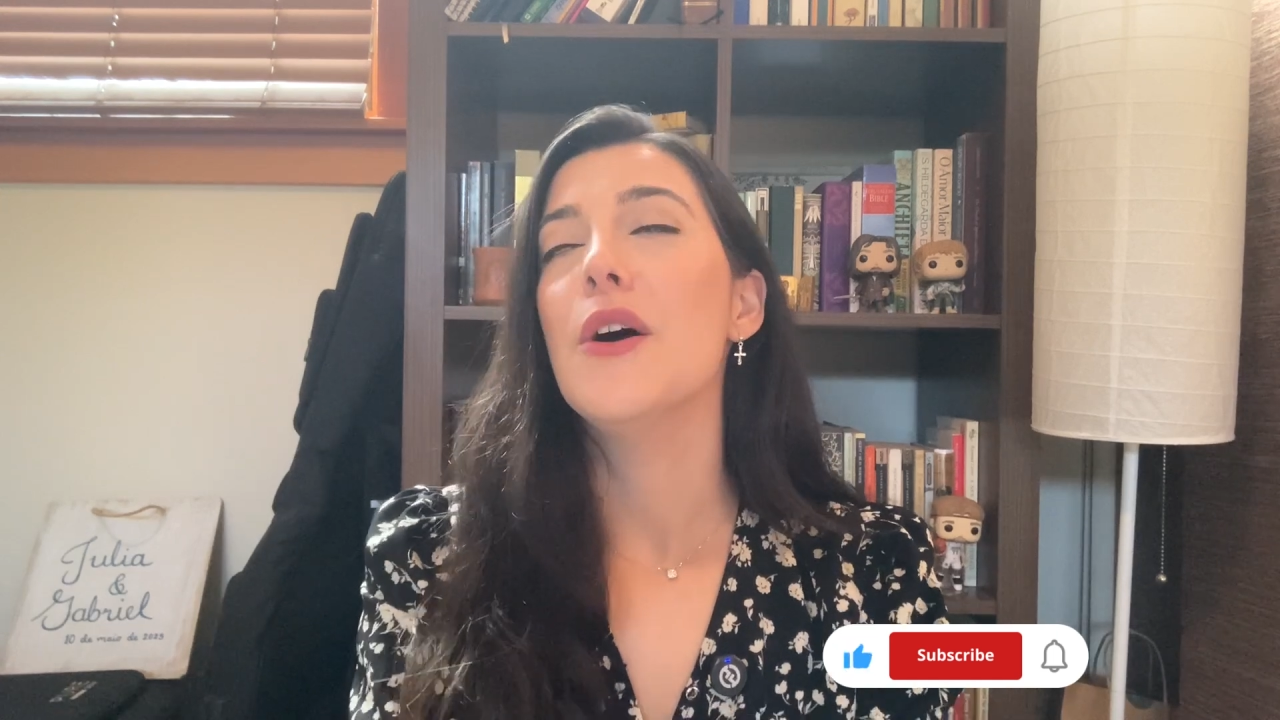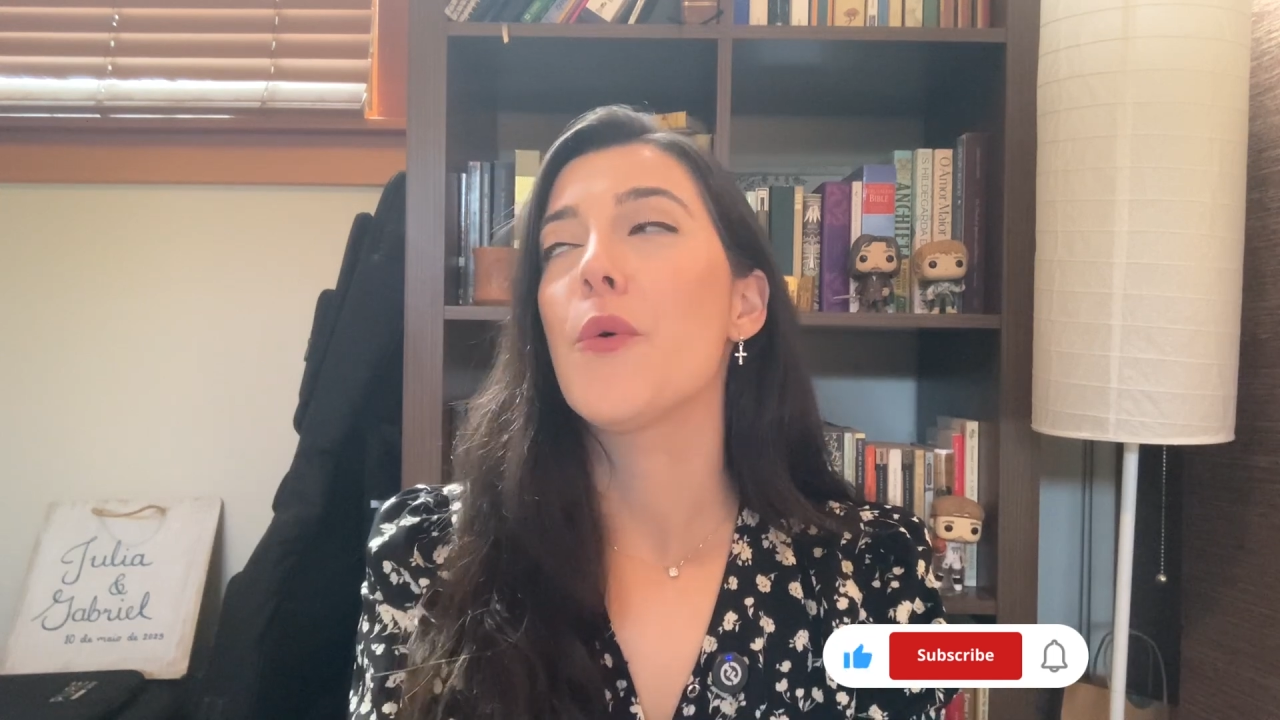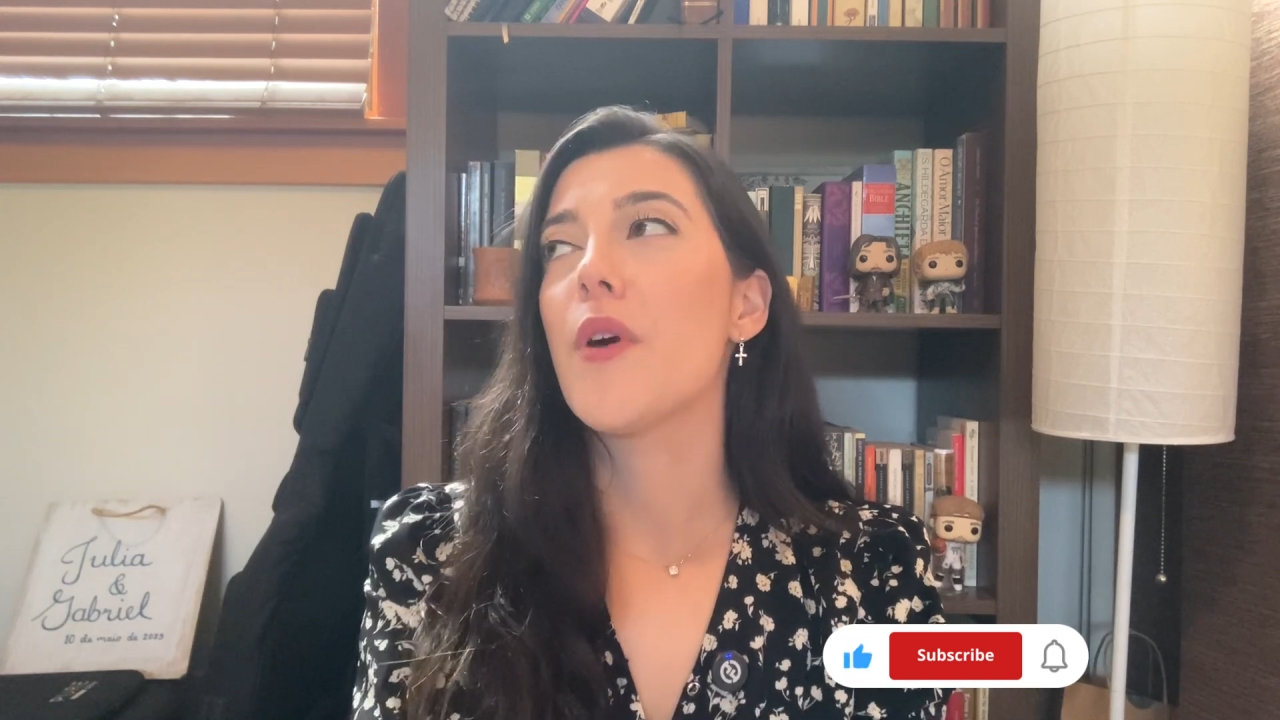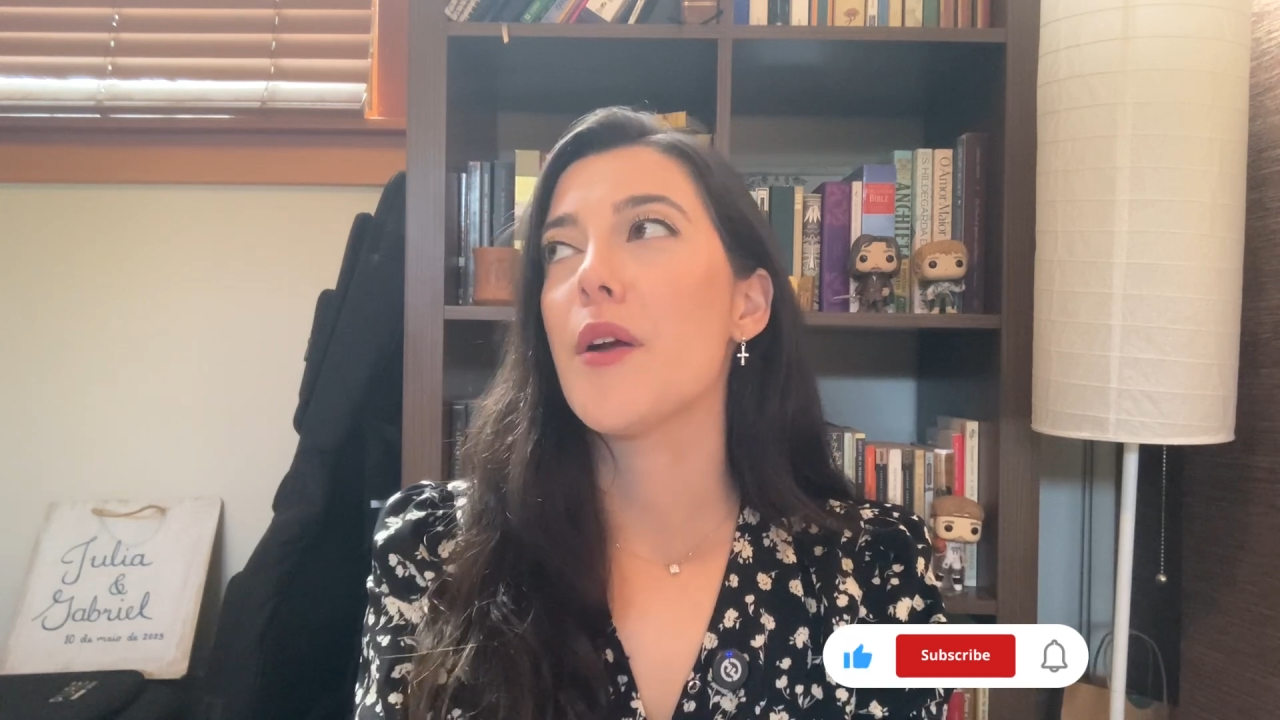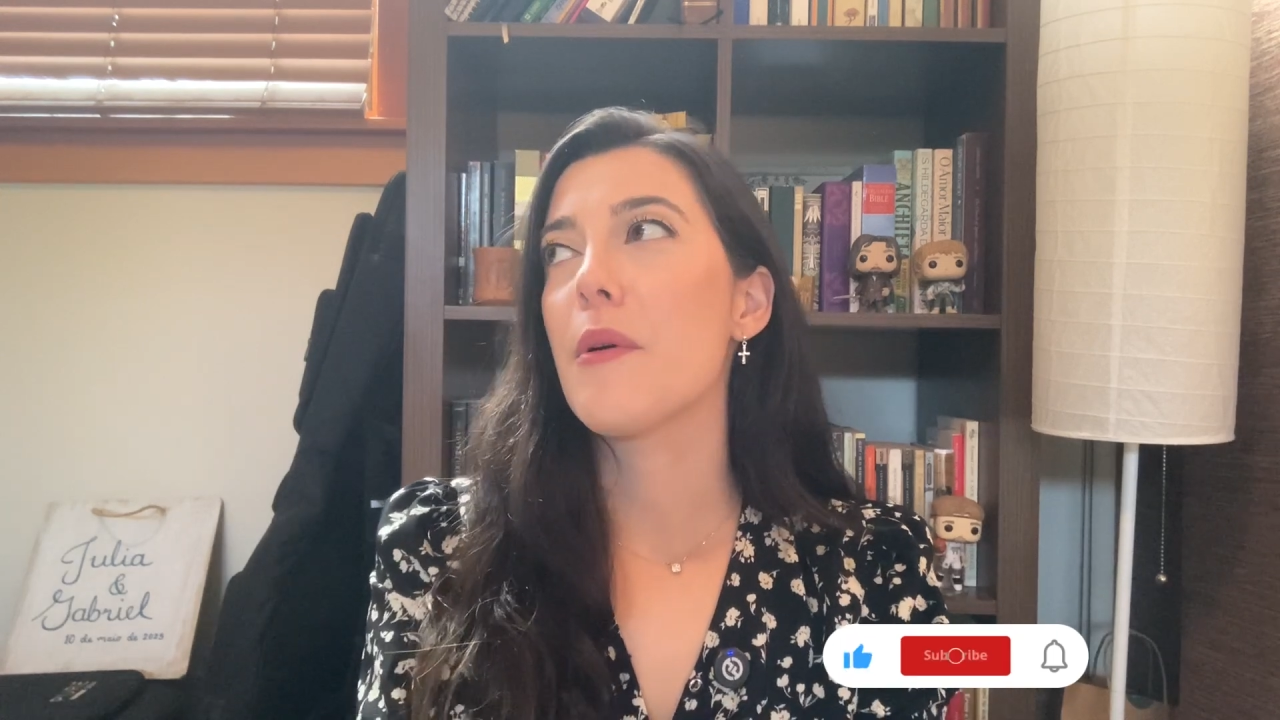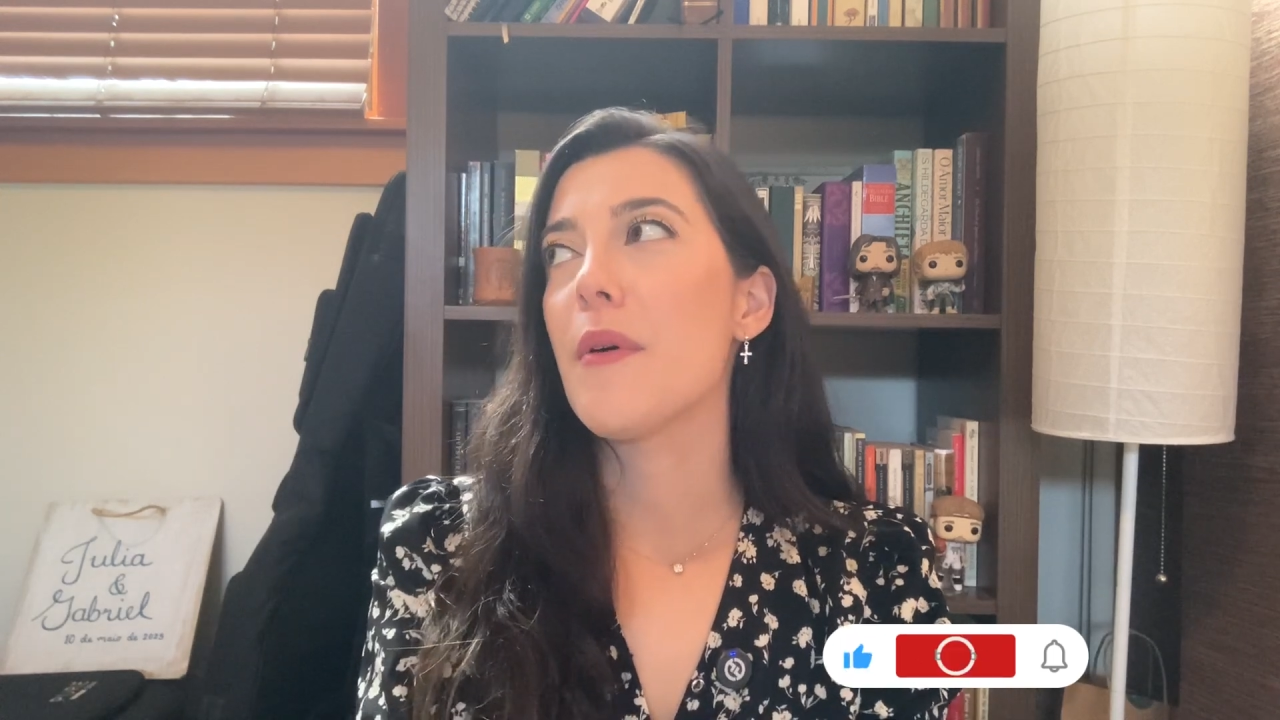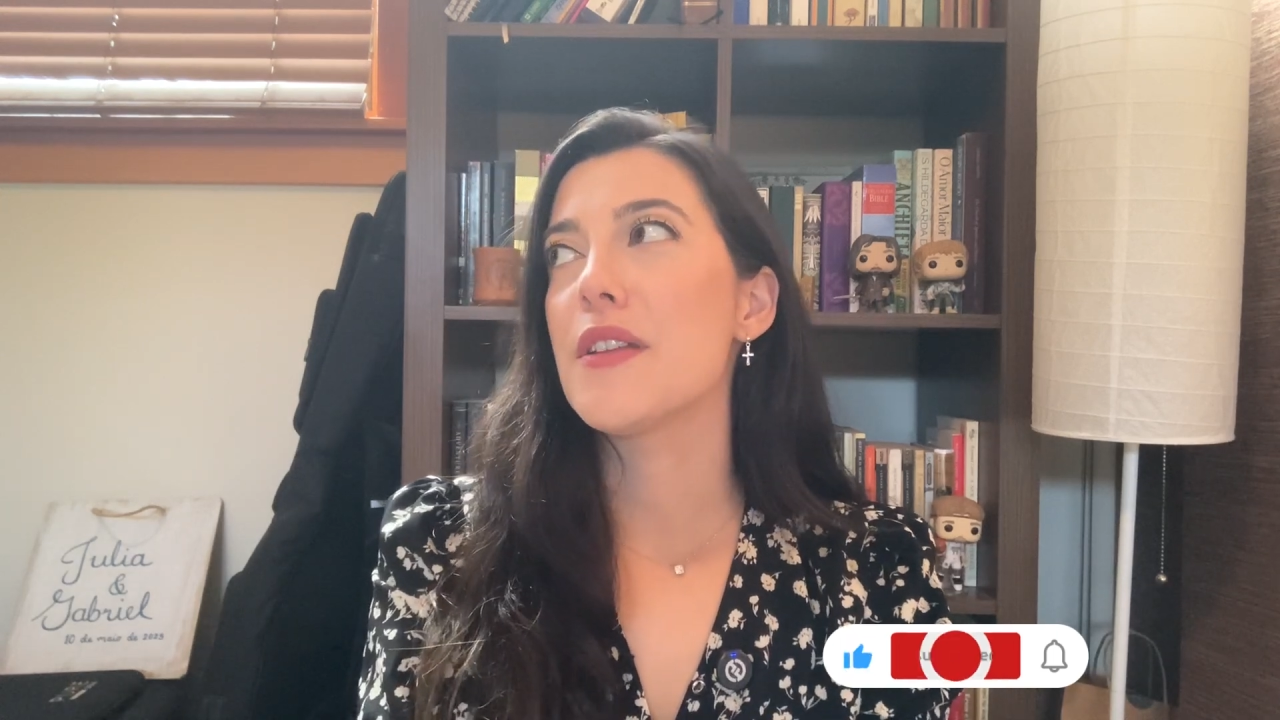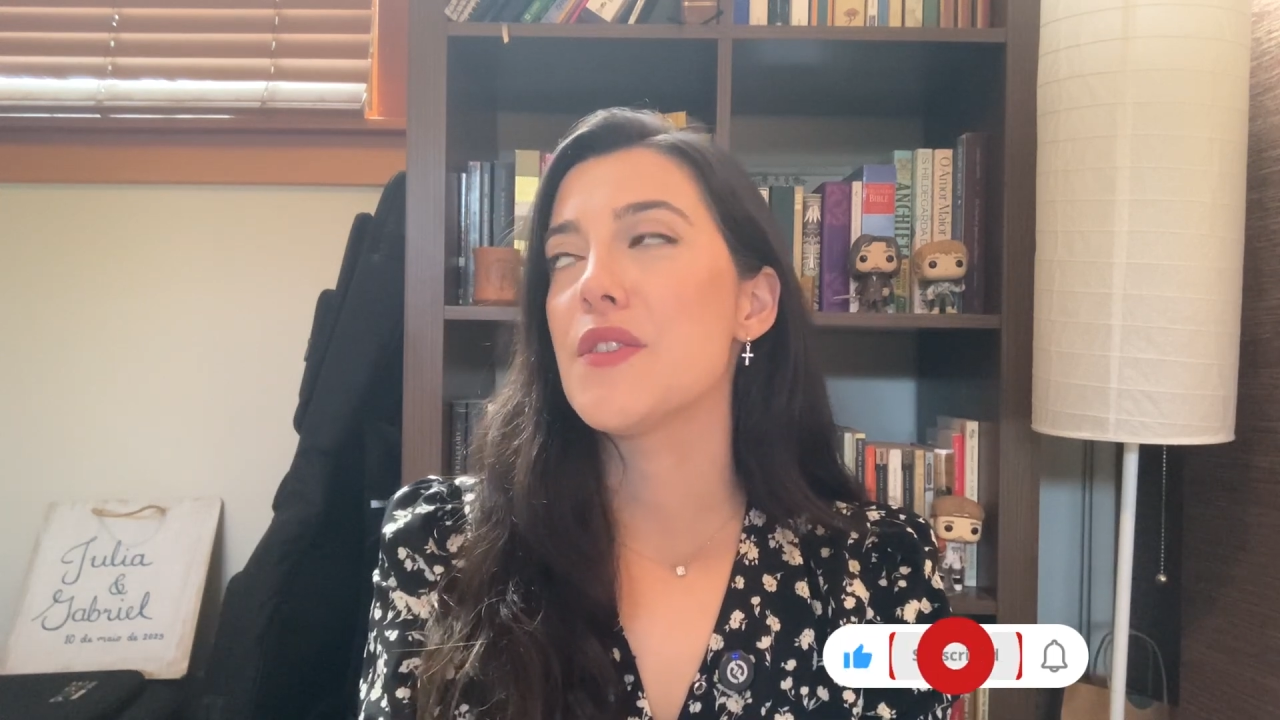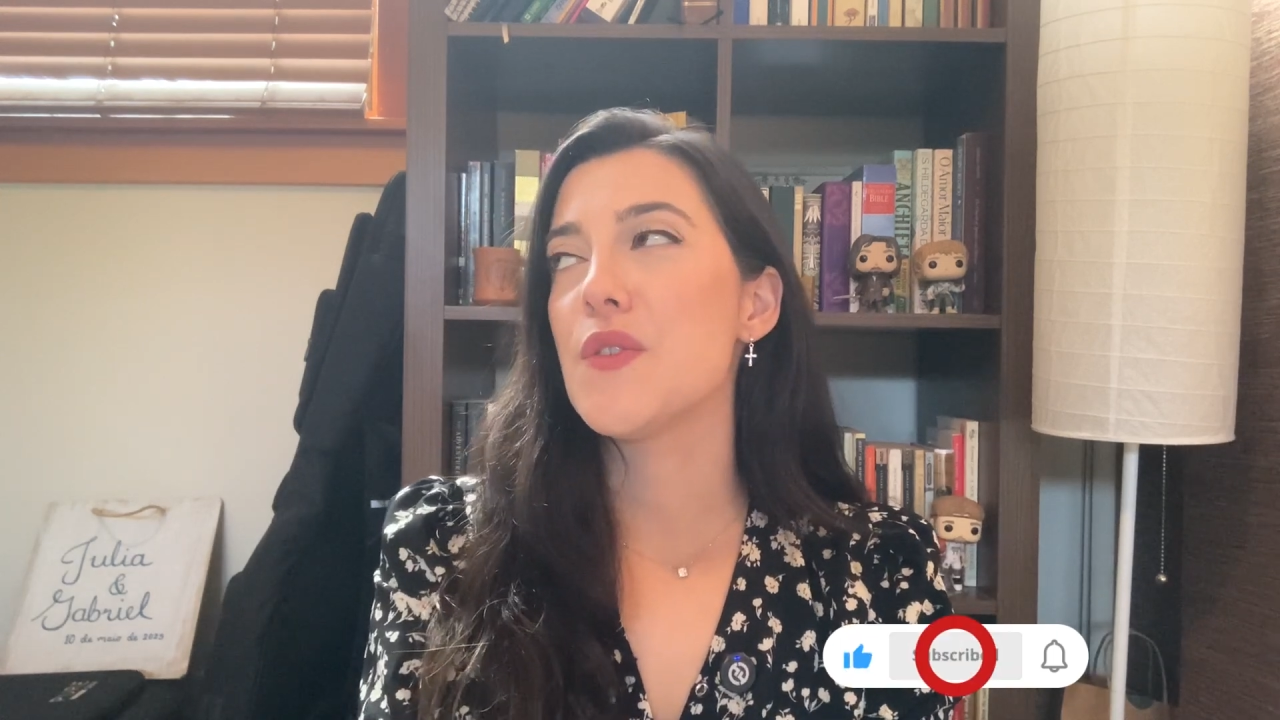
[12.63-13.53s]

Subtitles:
where we went